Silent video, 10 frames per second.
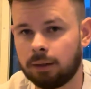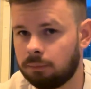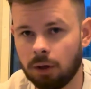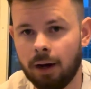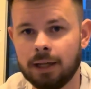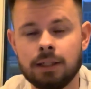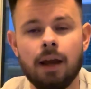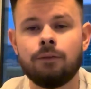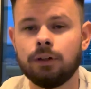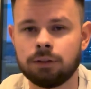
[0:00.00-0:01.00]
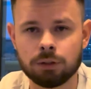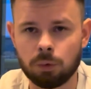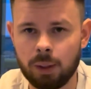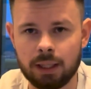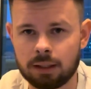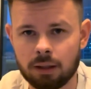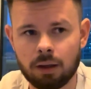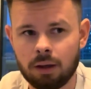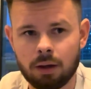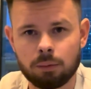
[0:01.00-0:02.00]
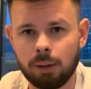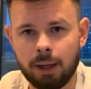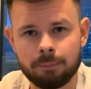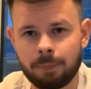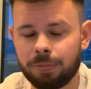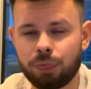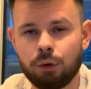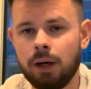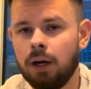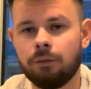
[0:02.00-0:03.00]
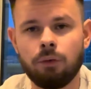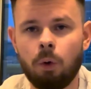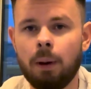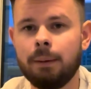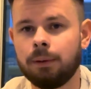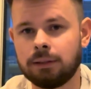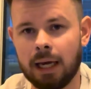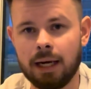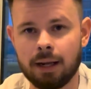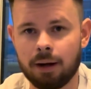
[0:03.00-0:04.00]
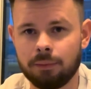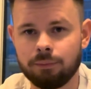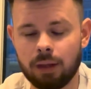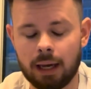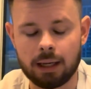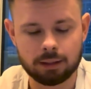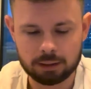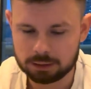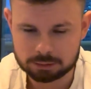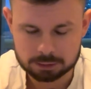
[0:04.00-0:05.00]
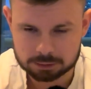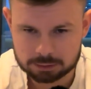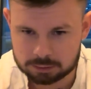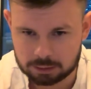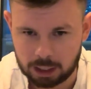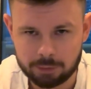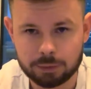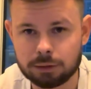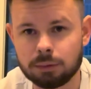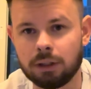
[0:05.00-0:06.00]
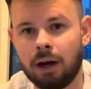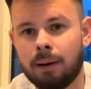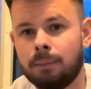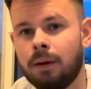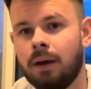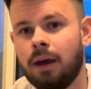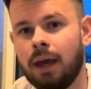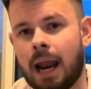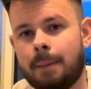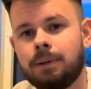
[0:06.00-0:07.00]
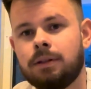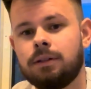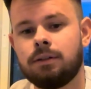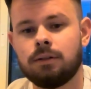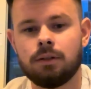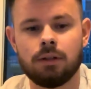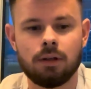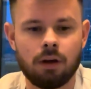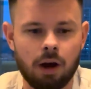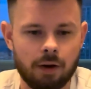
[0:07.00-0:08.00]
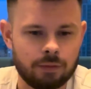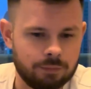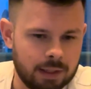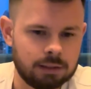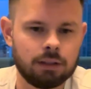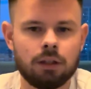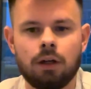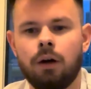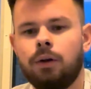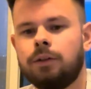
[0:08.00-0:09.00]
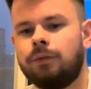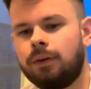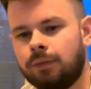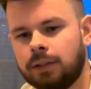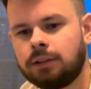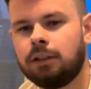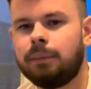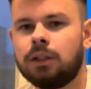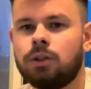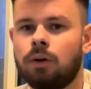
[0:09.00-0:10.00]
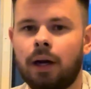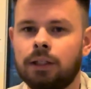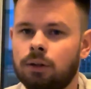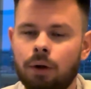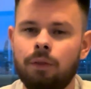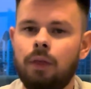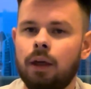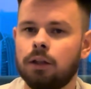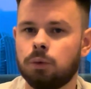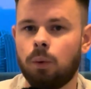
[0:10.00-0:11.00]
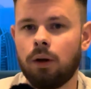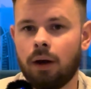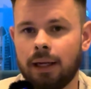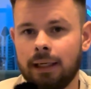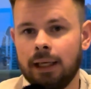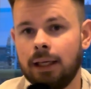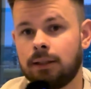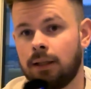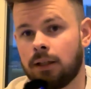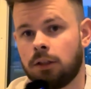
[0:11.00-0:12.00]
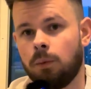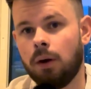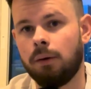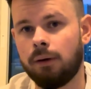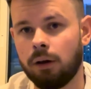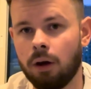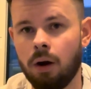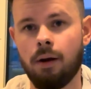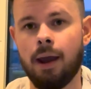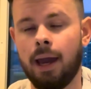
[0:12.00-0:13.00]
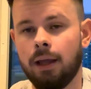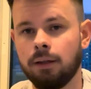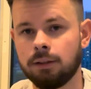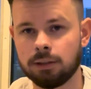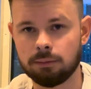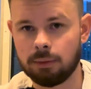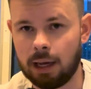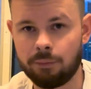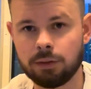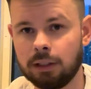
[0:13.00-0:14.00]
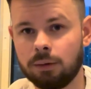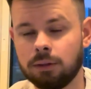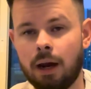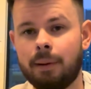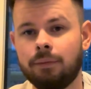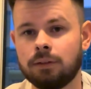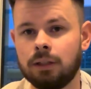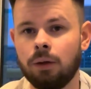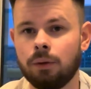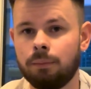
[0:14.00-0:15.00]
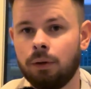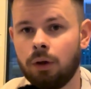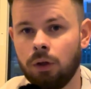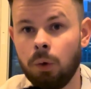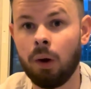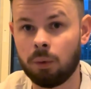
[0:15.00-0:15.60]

guys every single week, right? 3 to 4 people a day now, and it just every single time it happens. I've invested in a coach, I've invested in a mentor. I don't think it's what I need to get to where I want to go, and every single time I have to tell them, "You are